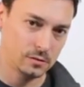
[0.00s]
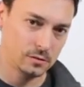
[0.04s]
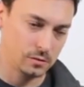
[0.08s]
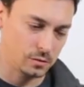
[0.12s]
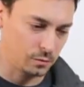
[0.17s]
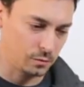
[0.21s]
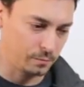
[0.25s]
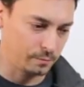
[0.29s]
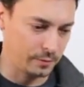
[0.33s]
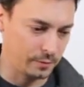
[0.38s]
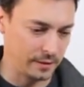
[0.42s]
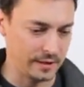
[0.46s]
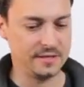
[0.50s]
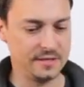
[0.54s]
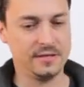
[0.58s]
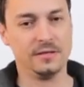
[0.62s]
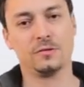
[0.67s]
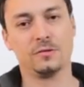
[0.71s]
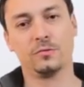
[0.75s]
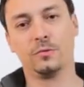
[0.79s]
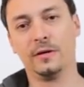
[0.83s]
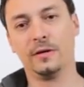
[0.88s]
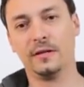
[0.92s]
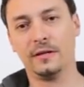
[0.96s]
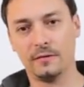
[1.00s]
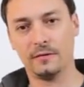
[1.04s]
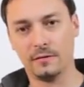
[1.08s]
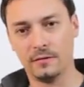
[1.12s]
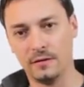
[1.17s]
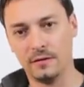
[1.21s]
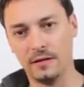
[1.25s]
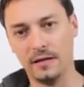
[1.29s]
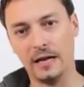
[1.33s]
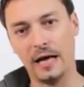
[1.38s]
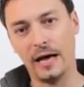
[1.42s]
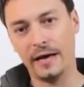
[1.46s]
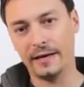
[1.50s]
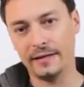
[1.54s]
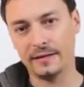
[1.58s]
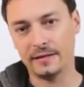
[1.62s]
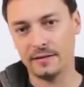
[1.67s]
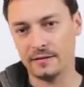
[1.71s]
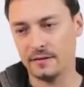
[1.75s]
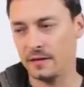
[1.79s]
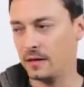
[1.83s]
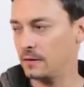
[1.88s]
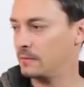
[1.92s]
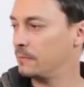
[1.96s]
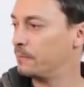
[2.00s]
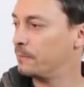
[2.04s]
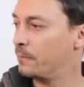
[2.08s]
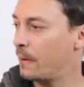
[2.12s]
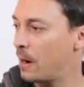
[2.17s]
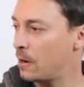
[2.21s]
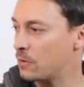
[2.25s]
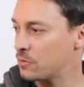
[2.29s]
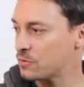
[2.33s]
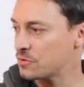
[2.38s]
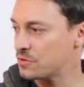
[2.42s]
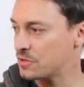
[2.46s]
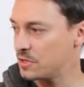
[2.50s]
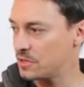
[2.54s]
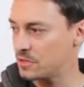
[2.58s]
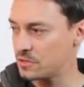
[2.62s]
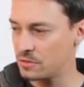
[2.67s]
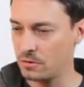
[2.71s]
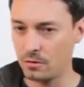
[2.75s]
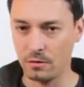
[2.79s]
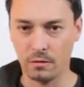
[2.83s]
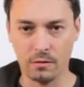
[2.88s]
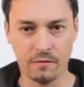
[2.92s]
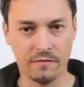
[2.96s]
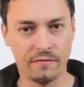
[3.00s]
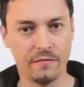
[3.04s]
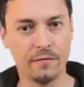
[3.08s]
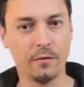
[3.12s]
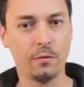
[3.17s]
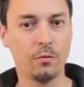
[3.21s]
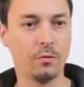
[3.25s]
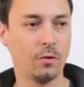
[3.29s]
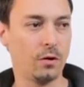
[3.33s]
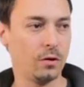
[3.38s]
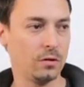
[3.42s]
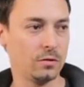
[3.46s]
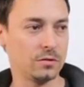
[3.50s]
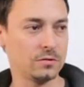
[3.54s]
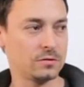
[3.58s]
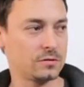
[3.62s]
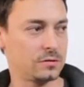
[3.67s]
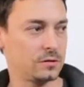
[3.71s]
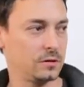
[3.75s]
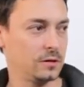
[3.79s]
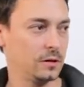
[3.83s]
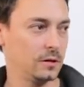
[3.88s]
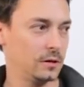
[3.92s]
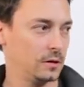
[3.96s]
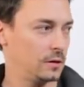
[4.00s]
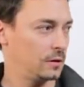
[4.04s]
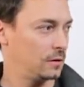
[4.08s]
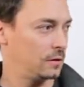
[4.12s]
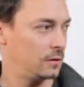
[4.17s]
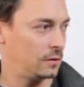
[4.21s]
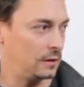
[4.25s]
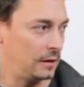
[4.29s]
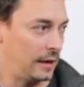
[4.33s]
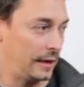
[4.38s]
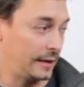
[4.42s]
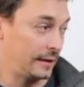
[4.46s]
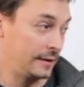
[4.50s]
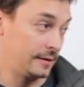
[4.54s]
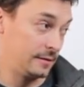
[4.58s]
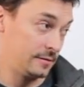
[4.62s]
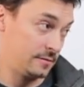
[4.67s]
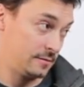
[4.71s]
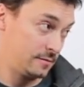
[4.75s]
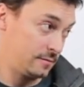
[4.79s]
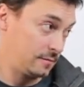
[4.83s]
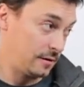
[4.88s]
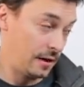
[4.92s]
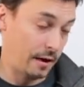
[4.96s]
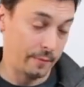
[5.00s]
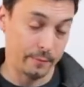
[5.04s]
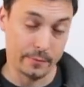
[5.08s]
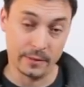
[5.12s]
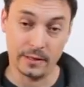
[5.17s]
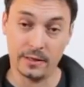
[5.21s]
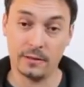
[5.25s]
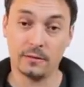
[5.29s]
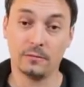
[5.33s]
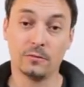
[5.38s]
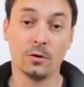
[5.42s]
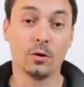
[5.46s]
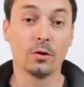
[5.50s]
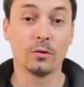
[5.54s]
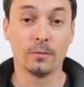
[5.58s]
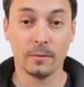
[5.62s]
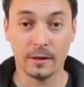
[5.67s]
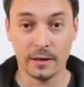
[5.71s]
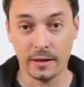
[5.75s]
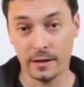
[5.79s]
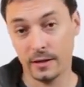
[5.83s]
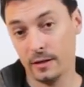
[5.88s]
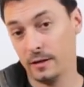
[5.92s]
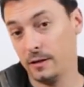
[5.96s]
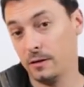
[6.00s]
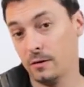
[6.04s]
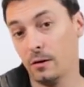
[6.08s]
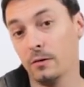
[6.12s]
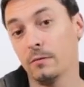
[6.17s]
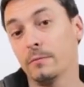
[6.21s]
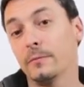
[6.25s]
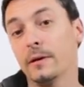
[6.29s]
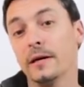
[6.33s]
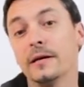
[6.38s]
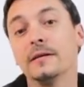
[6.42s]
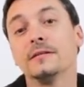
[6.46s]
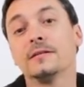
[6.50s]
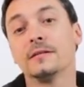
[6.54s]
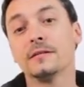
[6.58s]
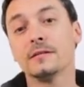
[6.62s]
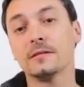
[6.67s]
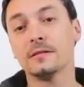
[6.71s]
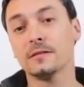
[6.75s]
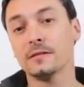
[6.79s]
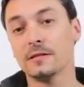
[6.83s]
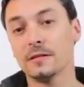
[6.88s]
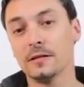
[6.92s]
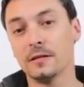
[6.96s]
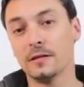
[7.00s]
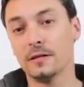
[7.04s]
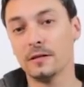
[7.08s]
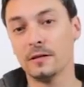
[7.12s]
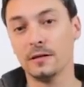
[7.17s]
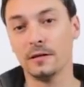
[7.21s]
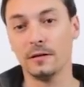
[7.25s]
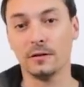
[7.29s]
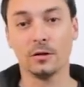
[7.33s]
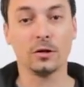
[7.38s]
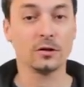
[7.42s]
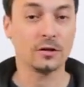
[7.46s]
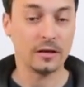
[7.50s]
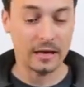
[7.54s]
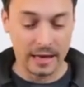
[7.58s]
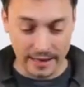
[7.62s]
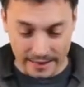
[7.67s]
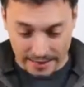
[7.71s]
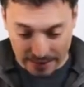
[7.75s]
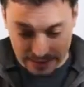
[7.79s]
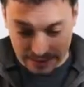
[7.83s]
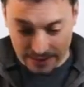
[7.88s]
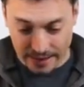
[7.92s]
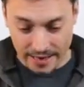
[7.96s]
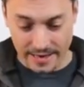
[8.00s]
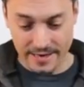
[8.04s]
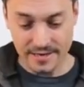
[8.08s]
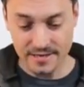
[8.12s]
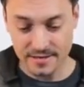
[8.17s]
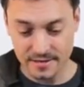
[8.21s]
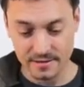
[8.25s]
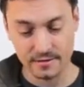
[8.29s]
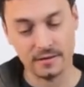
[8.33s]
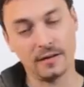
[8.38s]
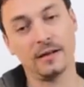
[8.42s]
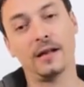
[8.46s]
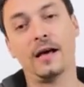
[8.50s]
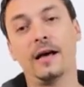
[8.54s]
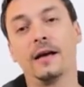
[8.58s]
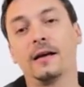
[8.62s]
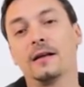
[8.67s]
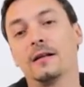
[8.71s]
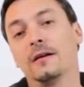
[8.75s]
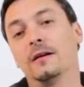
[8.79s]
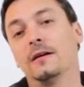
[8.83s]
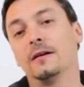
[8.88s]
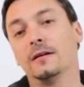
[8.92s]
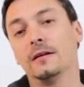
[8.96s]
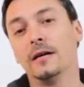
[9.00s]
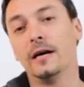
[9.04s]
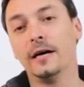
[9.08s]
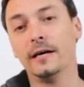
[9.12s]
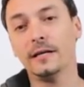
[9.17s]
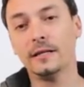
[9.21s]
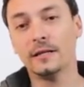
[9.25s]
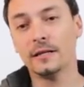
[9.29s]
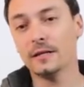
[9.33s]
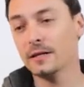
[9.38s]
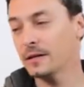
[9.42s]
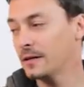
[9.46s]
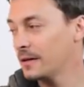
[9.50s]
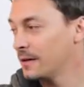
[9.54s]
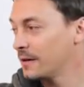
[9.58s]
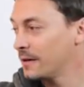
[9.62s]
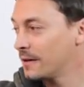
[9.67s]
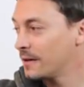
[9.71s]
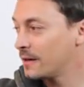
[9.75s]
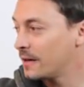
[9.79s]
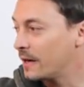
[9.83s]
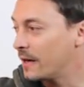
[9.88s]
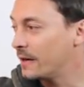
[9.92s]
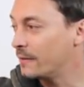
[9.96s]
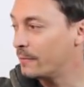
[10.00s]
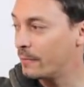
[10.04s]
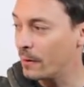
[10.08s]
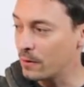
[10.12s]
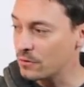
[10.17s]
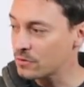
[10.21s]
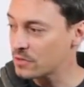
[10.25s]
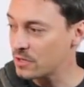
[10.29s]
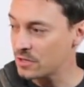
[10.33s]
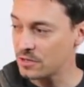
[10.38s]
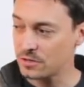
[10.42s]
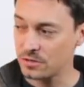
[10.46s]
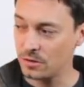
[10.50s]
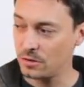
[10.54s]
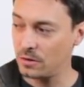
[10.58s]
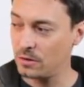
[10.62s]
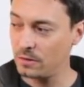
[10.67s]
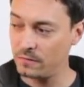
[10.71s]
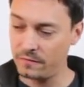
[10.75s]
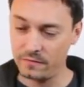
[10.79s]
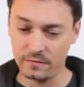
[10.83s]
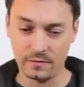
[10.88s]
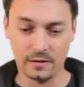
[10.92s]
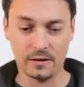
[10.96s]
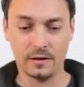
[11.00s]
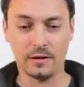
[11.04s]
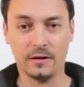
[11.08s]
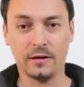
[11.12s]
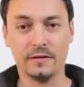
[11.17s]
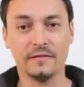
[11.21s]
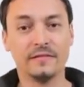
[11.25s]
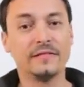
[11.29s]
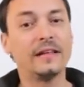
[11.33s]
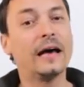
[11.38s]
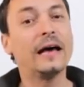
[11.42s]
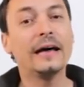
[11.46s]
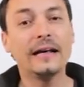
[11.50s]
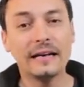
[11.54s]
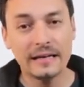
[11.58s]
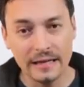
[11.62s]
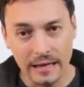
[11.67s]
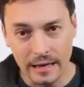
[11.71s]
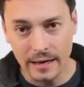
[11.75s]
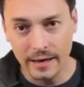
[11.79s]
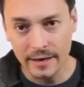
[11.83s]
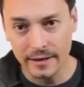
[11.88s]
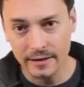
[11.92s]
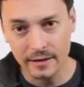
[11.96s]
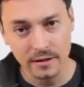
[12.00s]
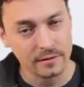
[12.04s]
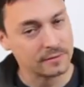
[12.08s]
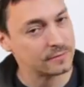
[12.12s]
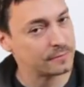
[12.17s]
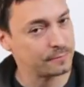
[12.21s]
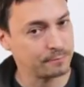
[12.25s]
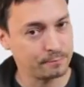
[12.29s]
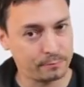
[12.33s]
to places with light that bounces off the walls, like it's happening normally in all places, not like a laser-like light. It bounces off, daylight is